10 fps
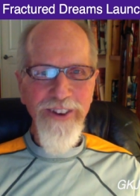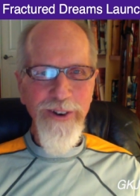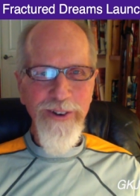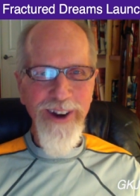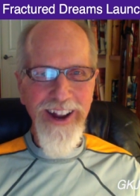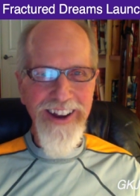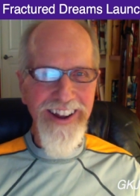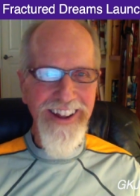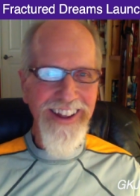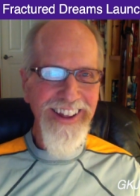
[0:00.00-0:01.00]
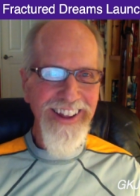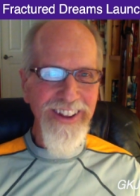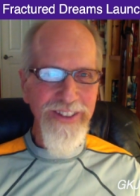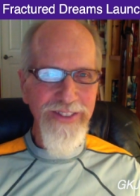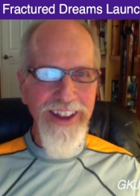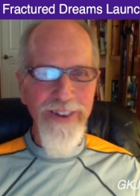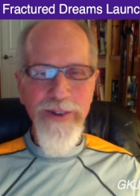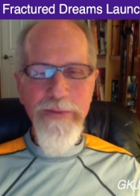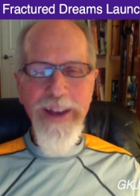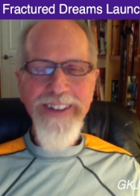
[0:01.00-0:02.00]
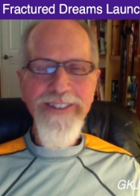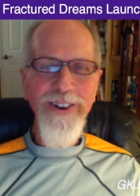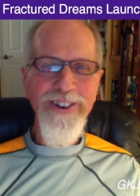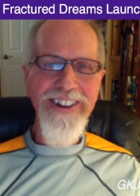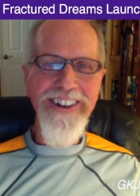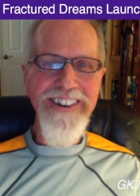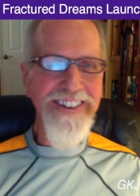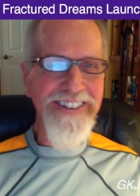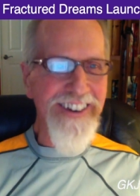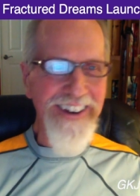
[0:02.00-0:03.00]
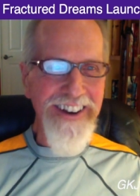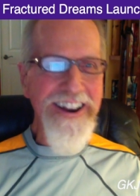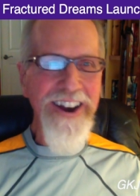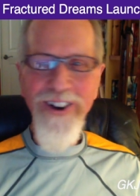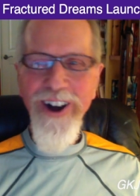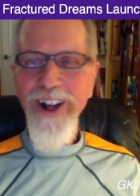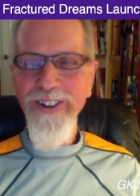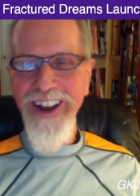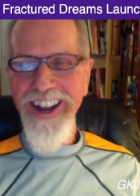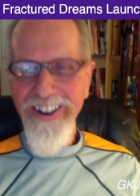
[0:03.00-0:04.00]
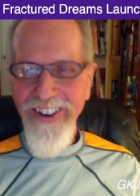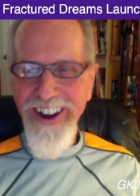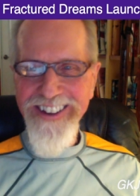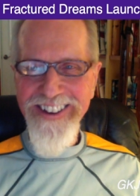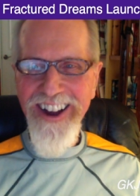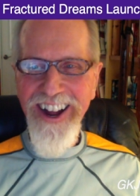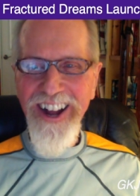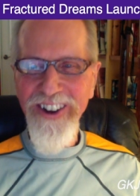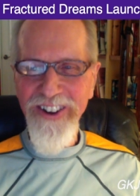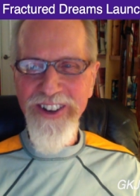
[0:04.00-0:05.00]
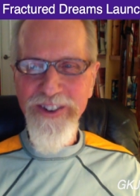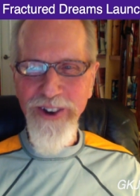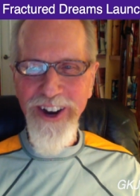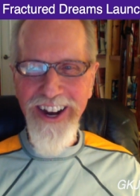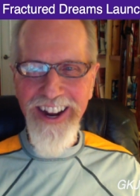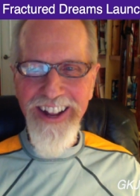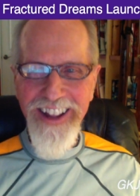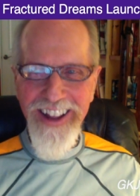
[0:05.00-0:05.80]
we were trying to remain socially distant in a narrow hallway, and it wasn't always working.